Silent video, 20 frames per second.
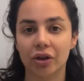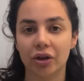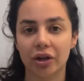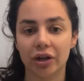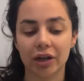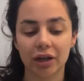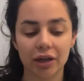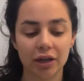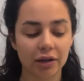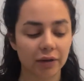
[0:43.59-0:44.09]

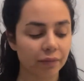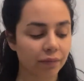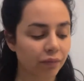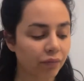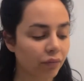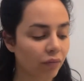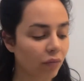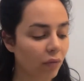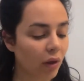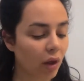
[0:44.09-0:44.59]
look
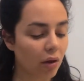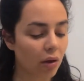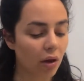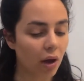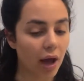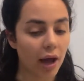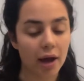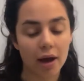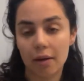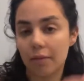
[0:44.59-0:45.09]

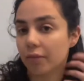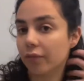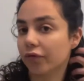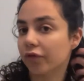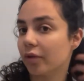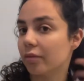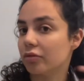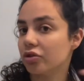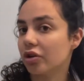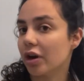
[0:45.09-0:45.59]
um,
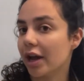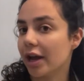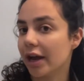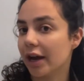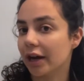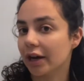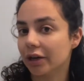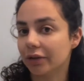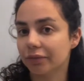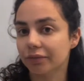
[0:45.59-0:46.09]
from dry
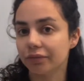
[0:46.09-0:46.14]
hair.